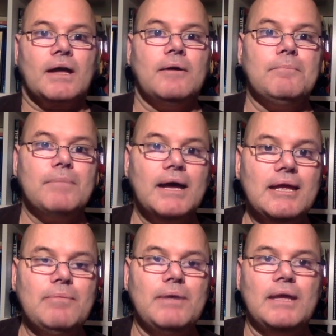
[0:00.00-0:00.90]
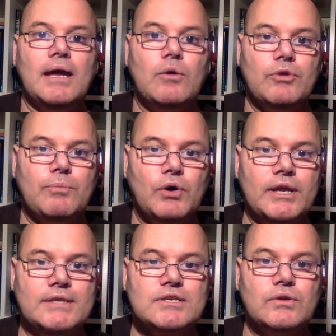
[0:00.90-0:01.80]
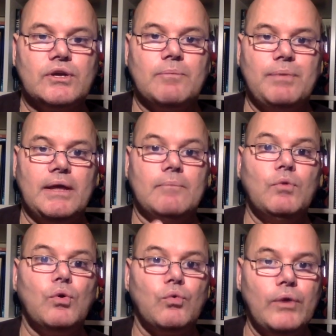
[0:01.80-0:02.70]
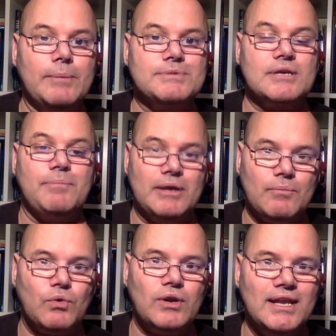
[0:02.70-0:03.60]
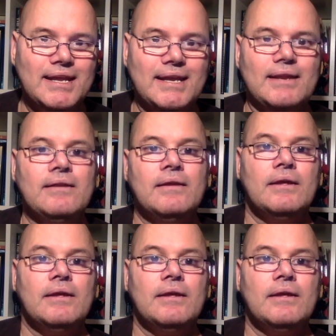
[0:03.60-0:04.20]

and maybe help your body to look a bit more ripped, a bit more lean